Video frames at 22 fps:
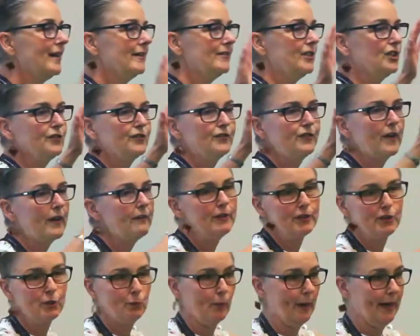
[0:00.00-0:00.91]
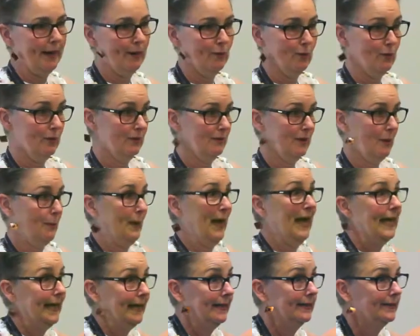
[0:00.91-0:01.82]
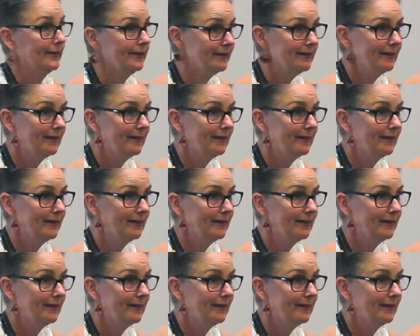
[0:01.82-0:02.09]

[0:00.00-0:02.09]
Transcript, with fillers: this Ferris wheel appeared,